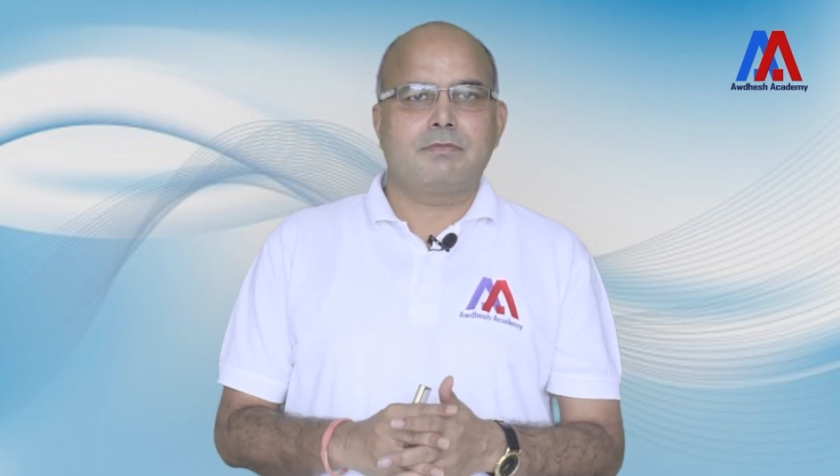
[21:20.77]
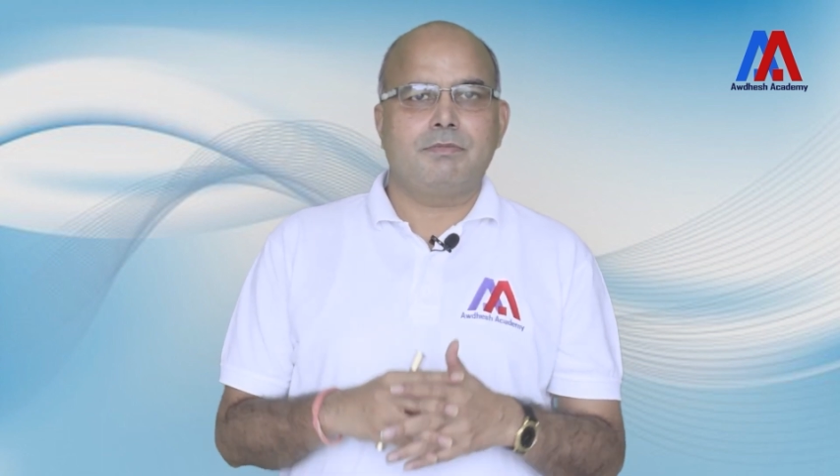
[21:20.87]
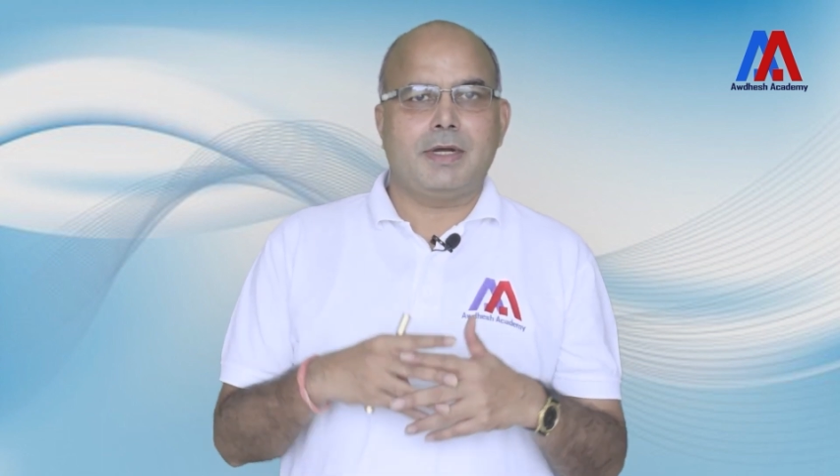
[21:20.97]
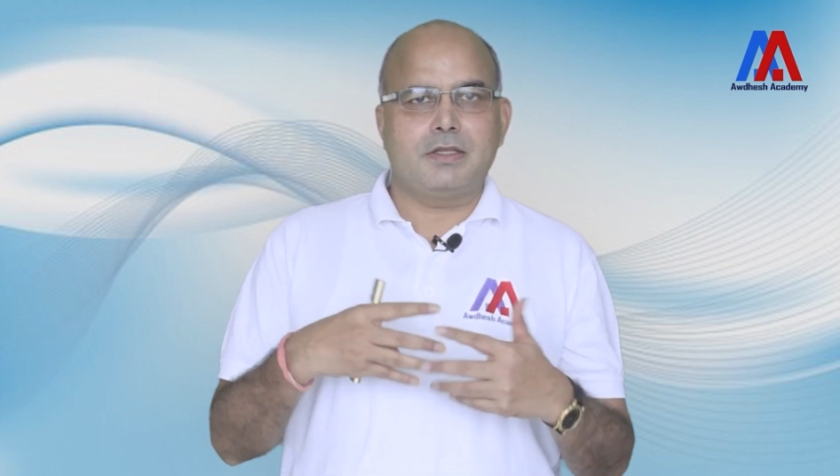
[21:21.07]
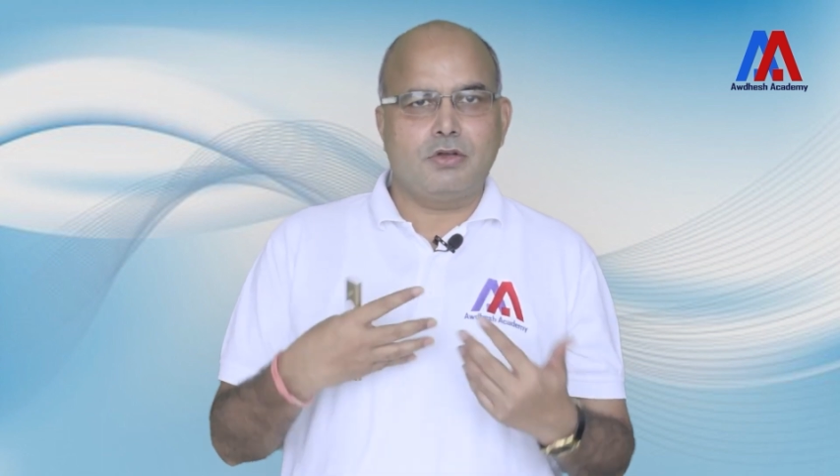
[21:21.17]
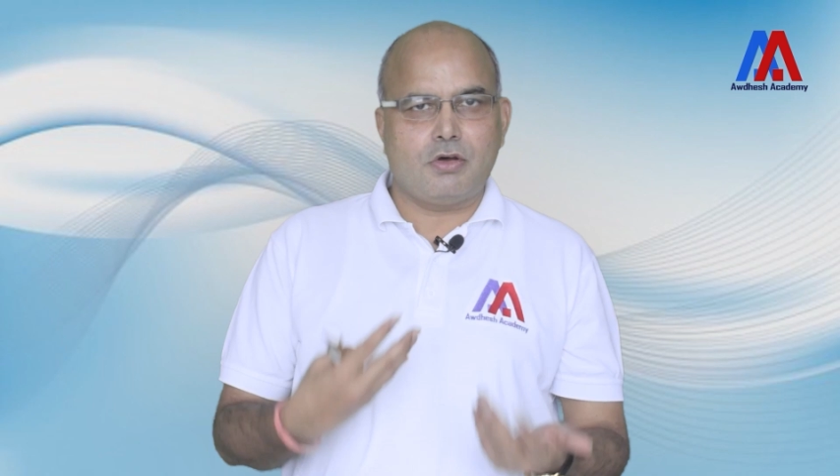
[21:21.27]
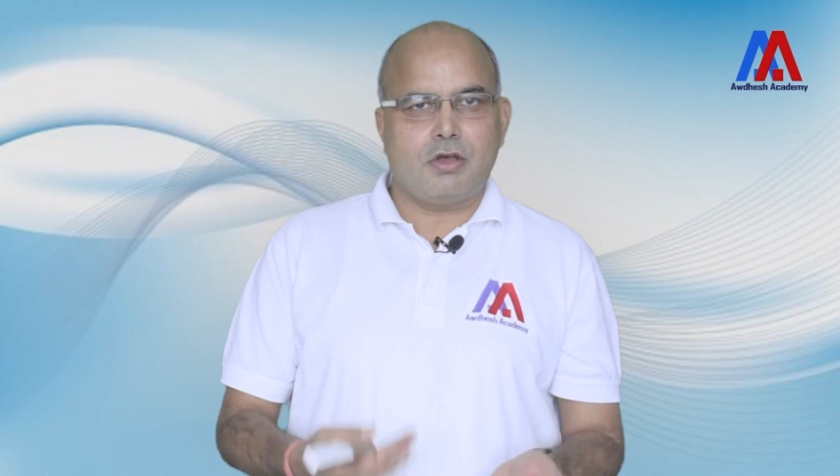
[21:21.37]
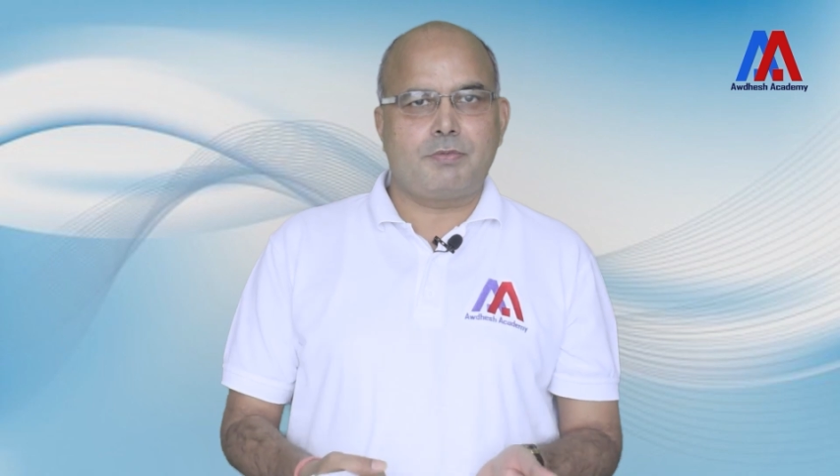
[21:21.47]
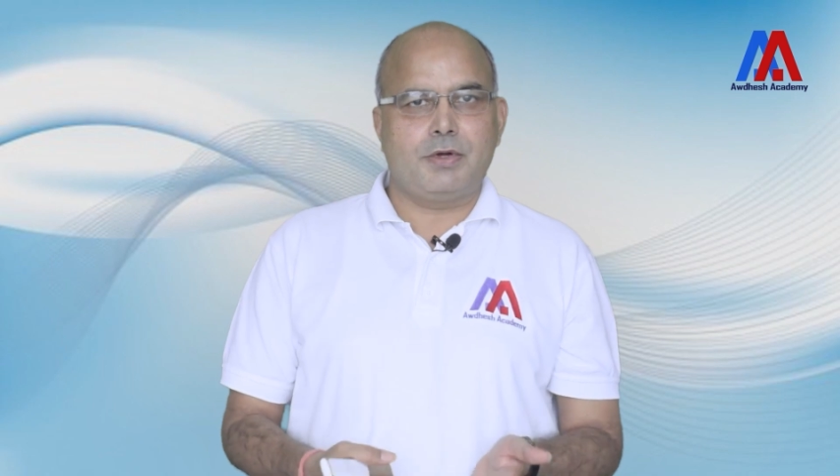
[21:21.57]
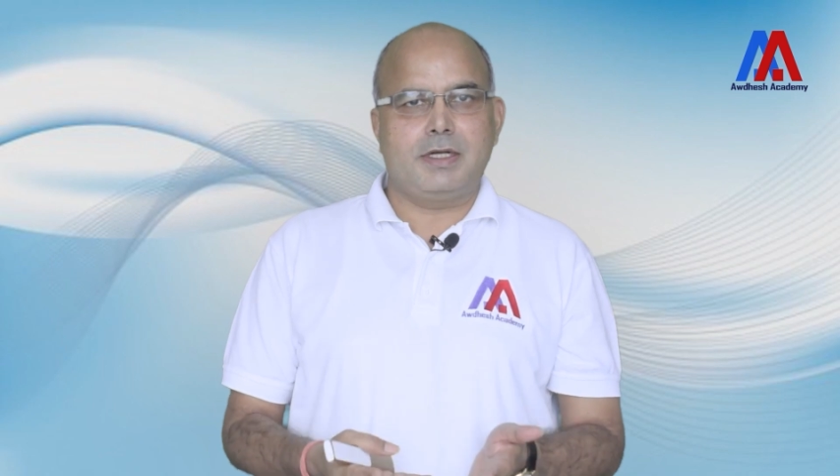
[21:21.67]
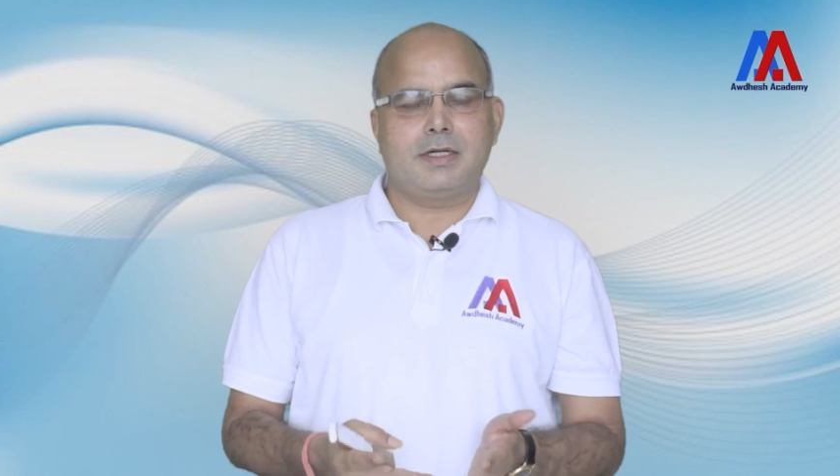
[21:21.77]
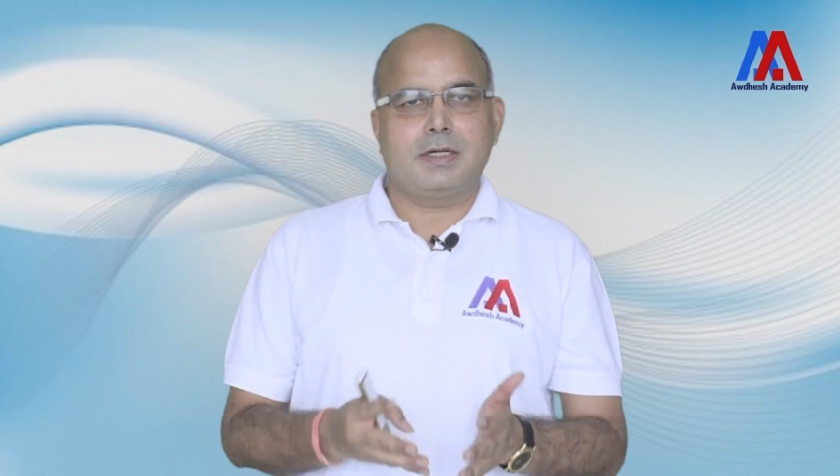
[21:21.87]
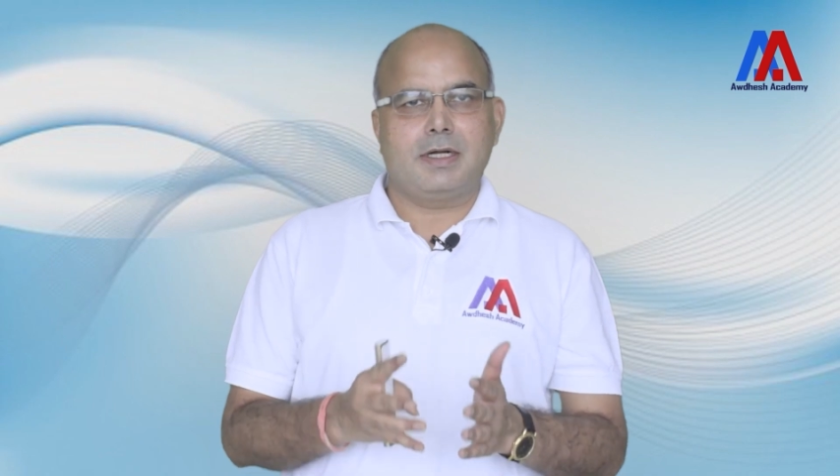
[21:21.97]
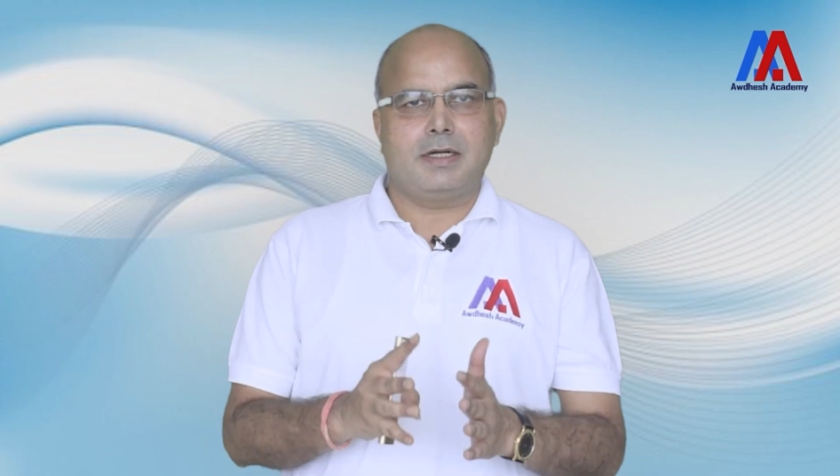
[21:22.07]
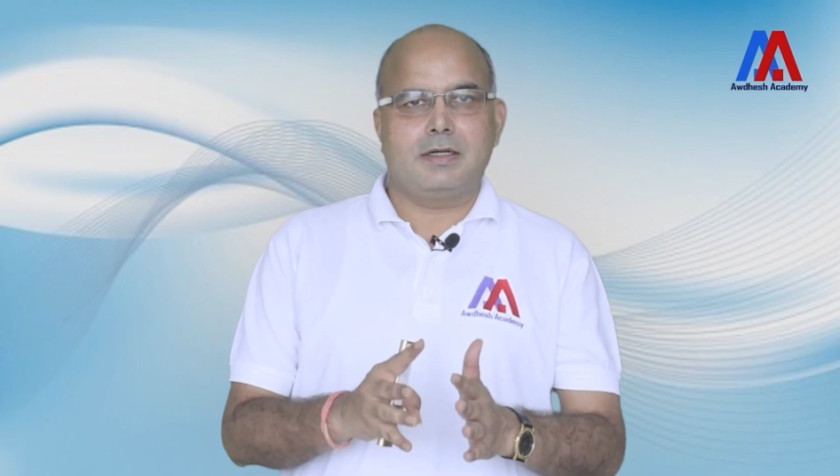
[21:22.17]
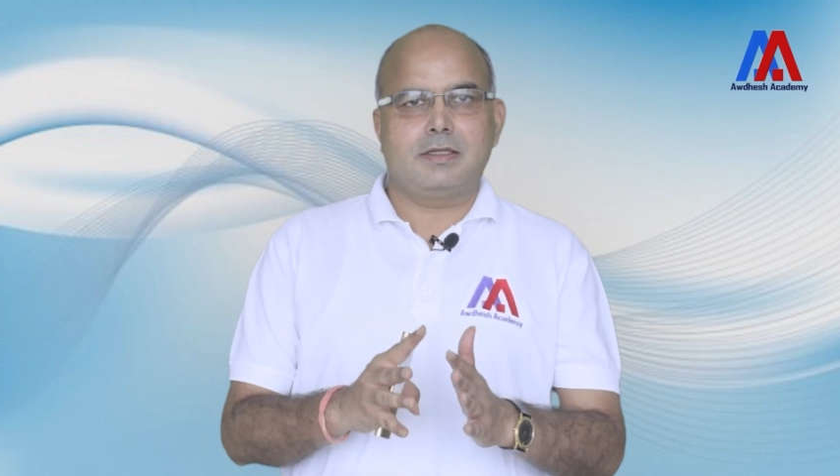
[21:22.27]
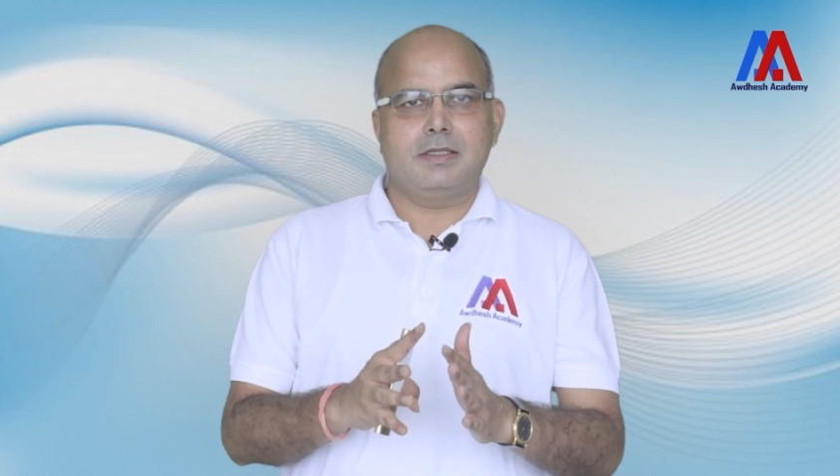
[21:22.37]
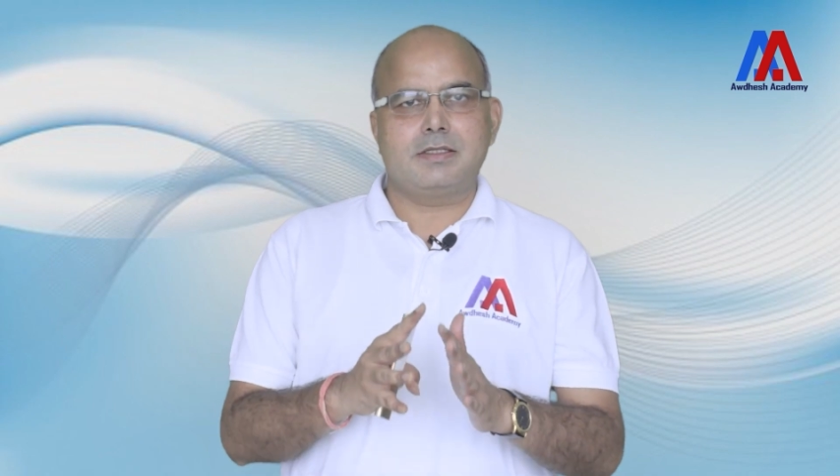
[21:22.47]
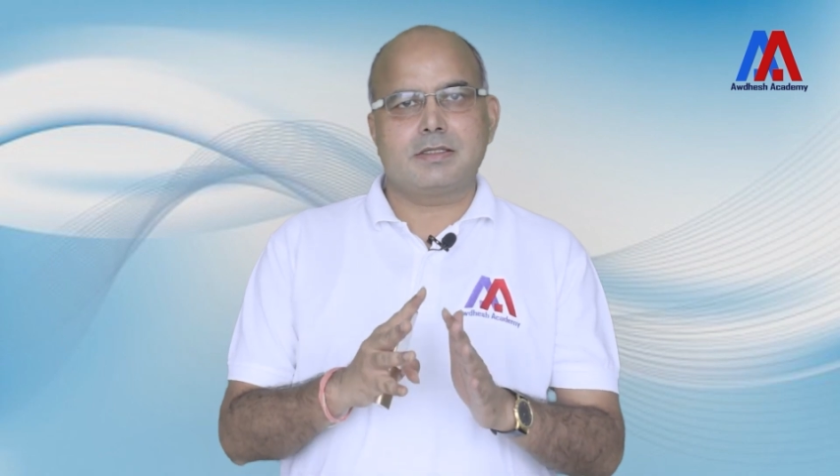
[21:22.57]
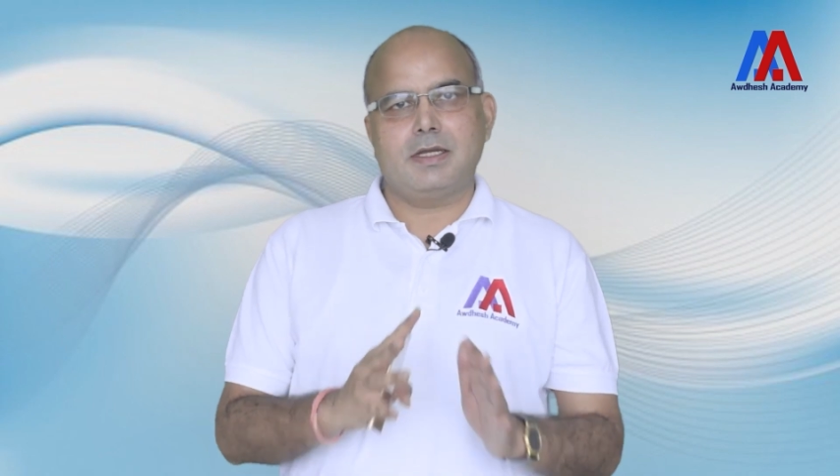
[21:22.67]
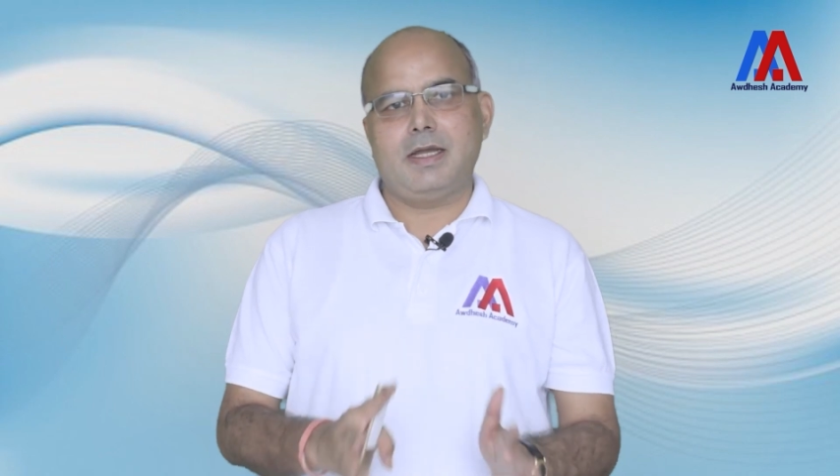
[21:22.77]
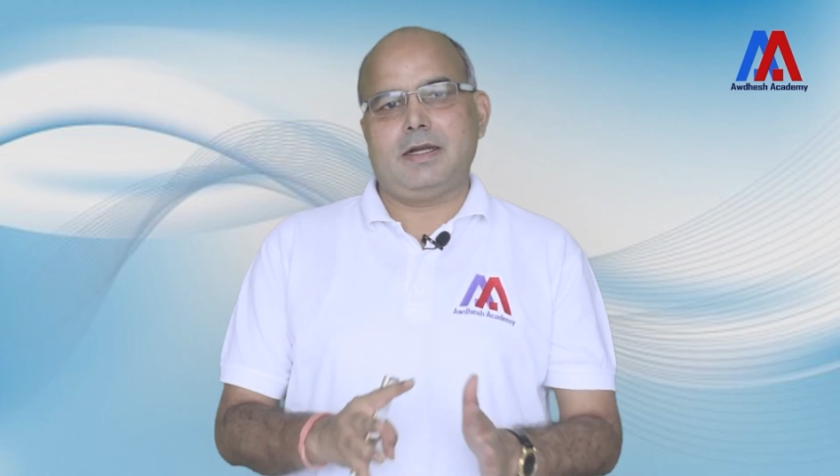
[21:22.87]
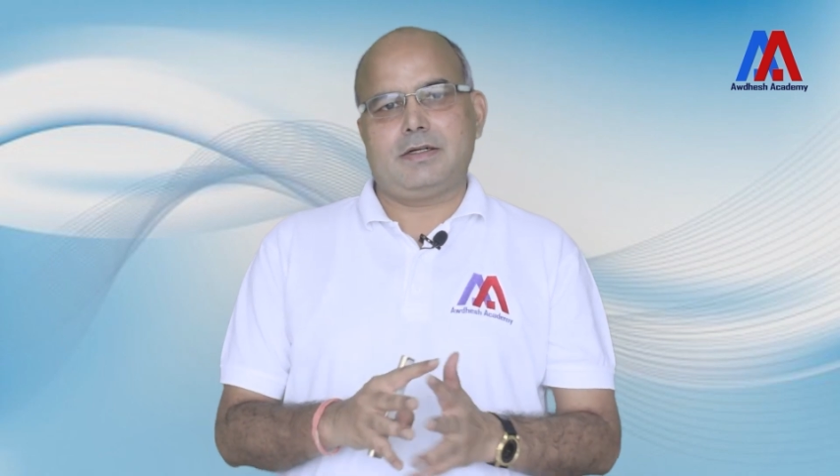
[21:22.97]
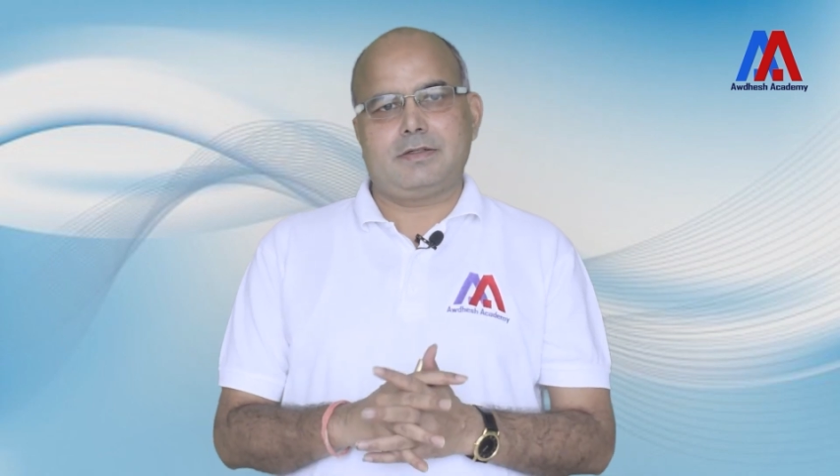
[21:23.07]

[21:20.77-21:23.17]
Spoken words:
by the corporate under this Act.